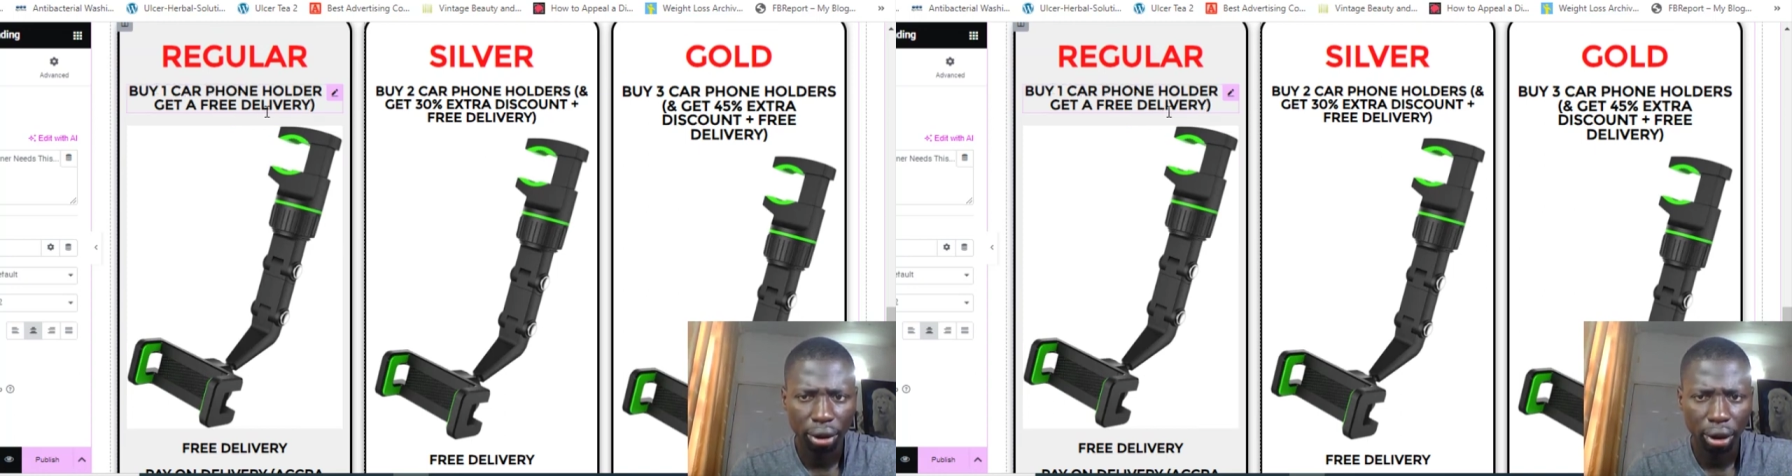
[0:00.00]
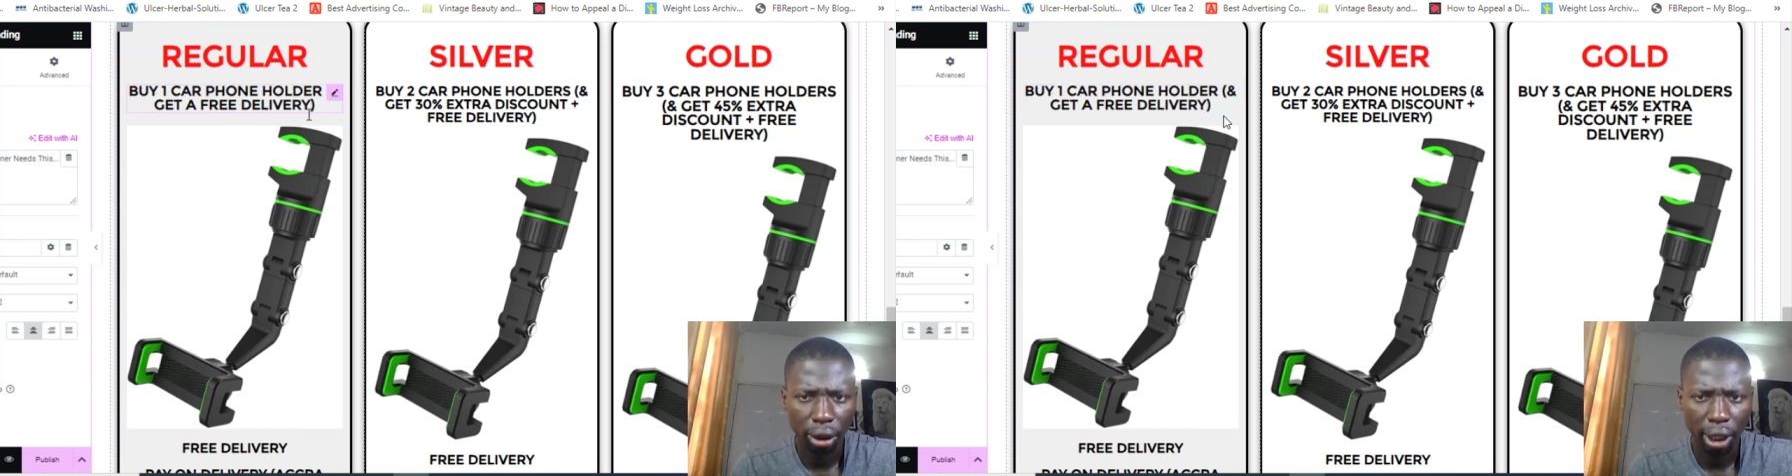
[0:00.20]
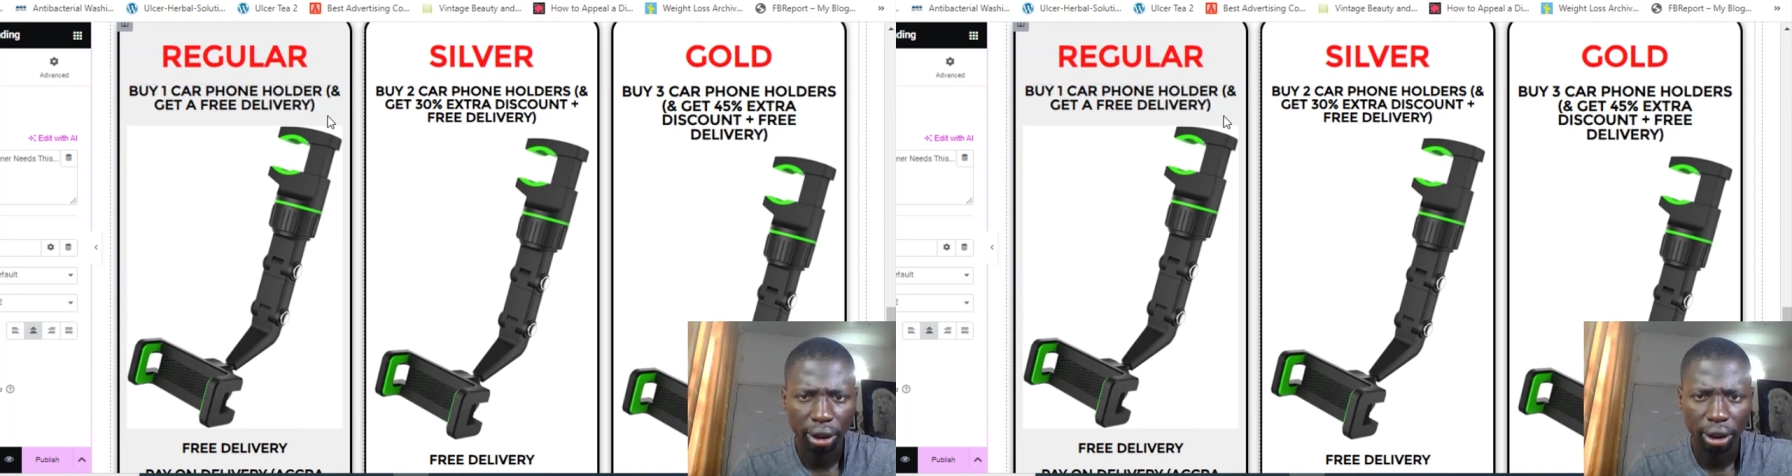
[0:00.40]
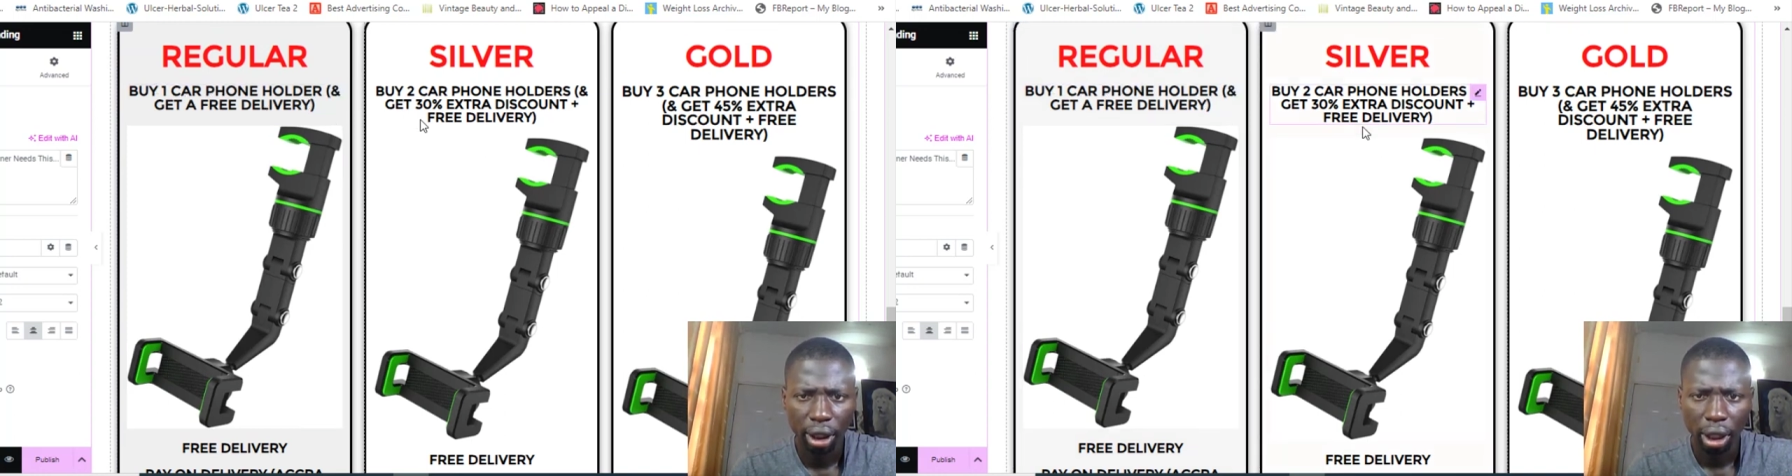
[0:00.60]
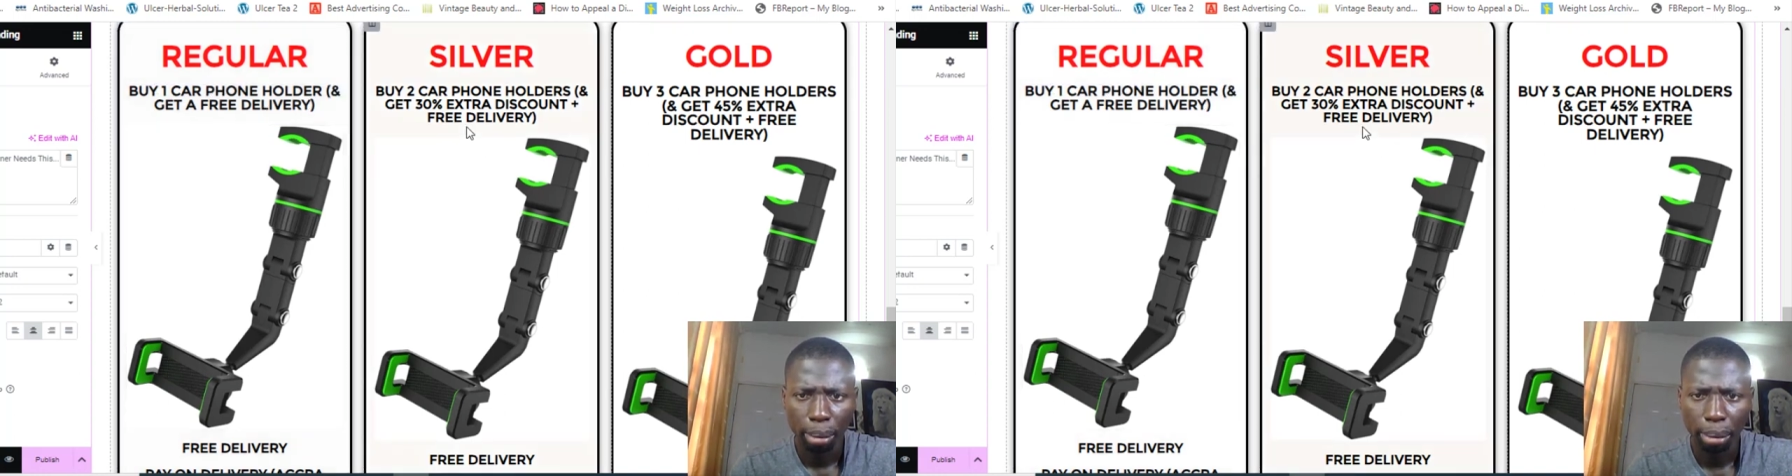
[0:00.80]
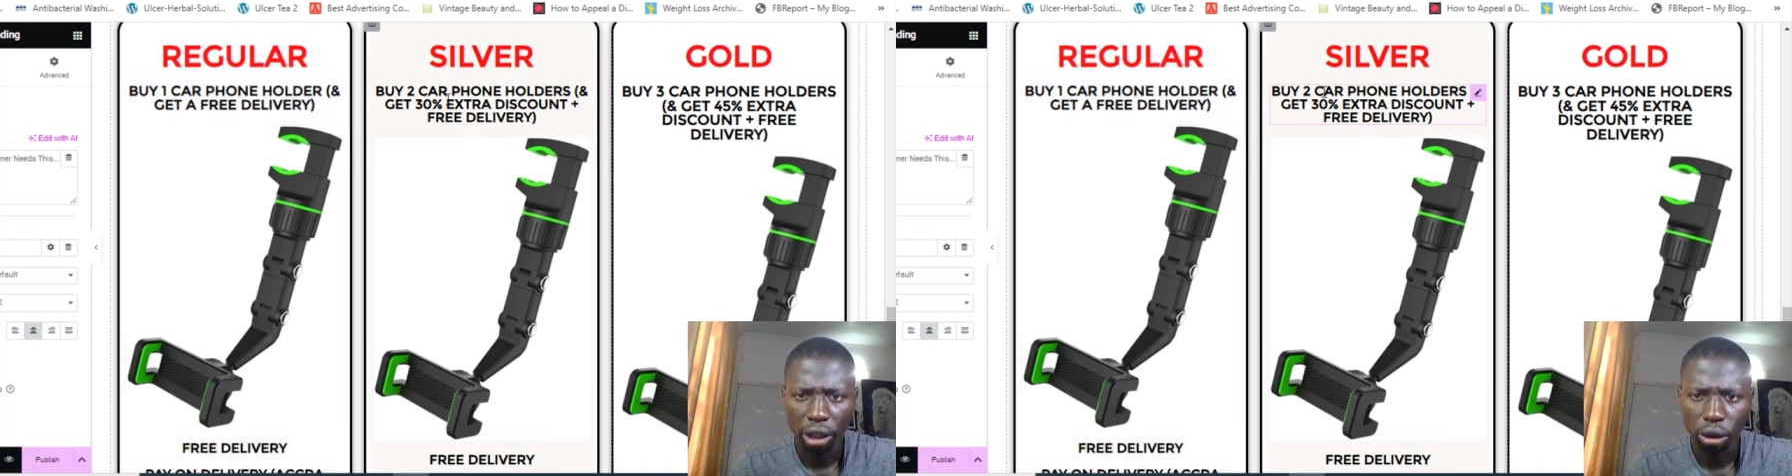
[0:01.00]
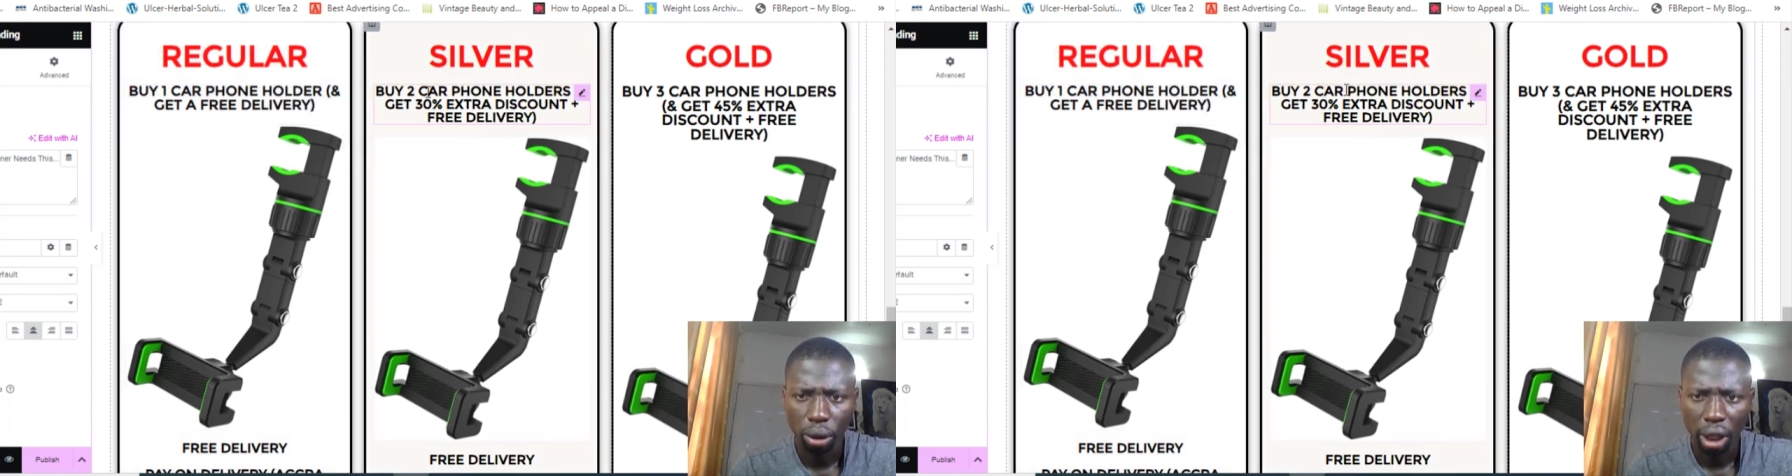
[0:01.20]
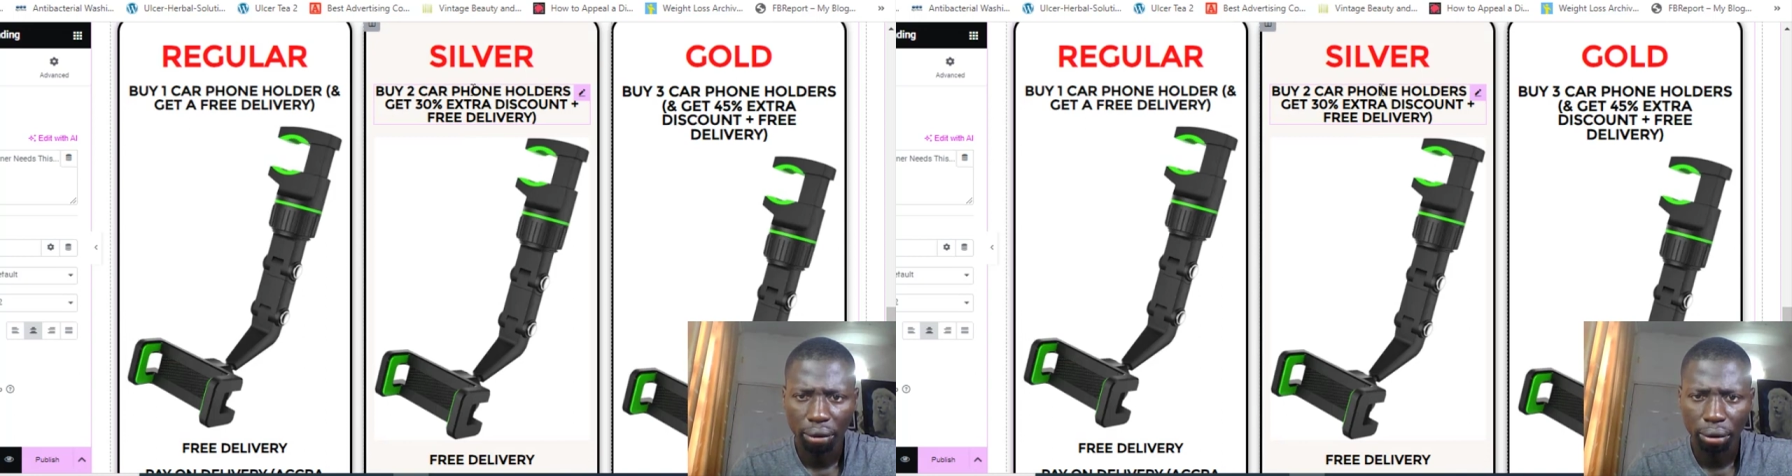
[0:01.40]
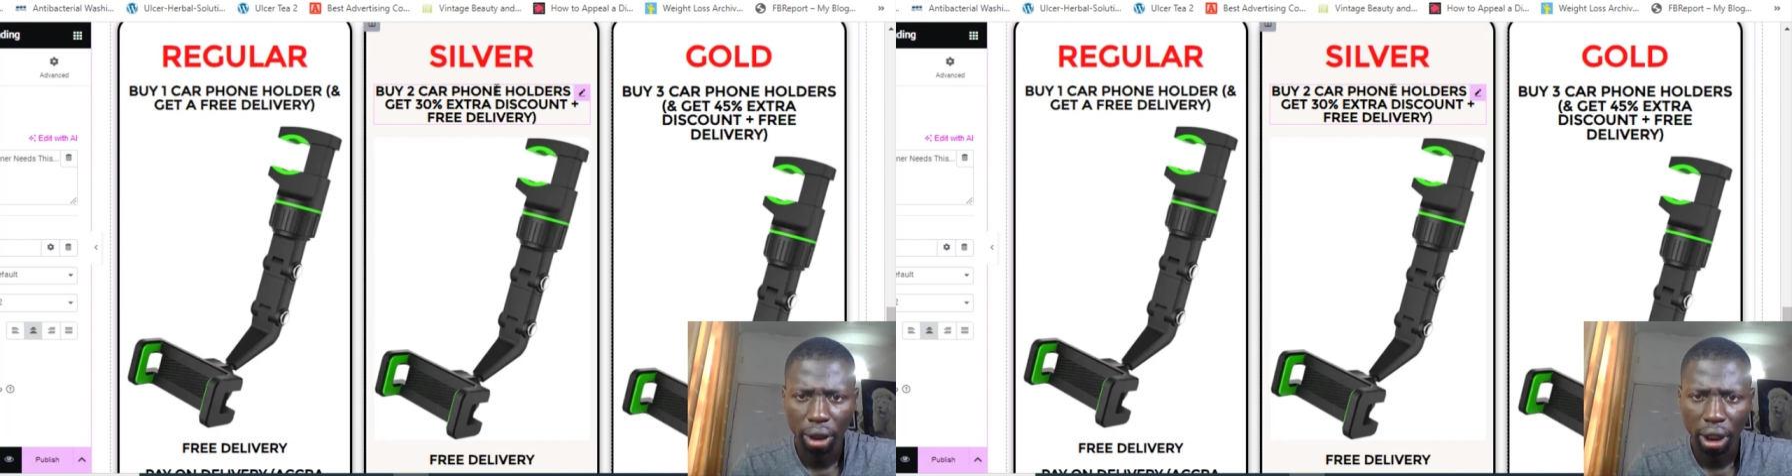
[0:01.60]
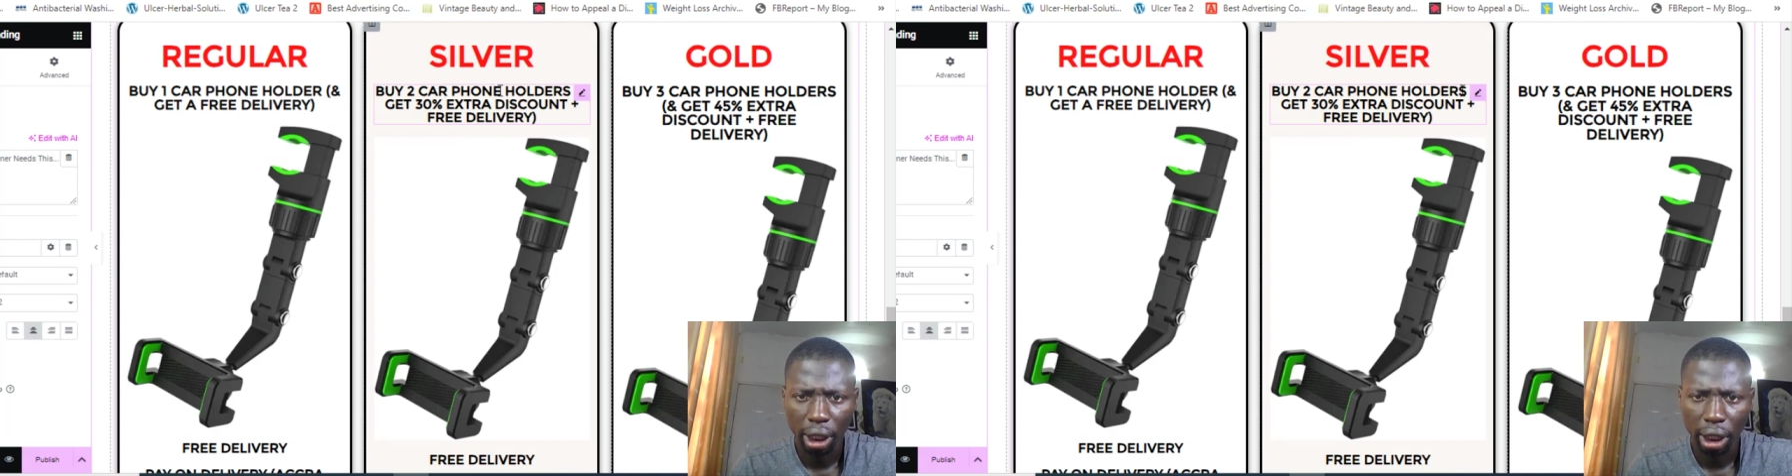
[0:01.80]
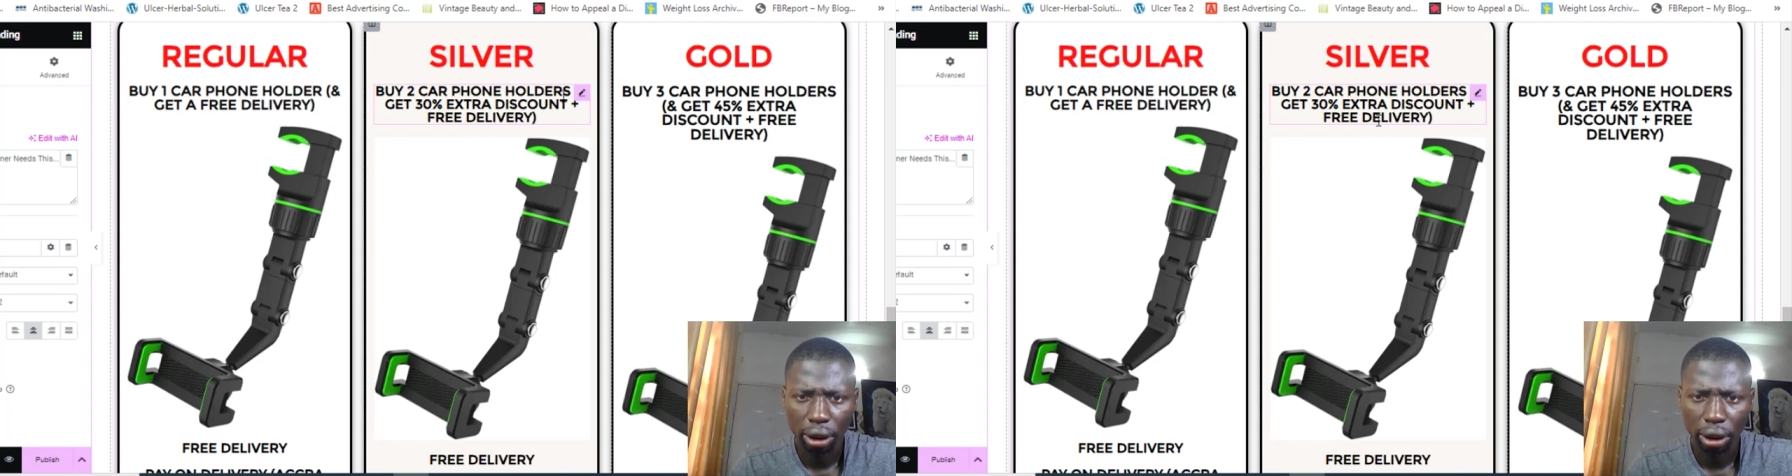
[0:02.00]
All right, buy two car phone holders,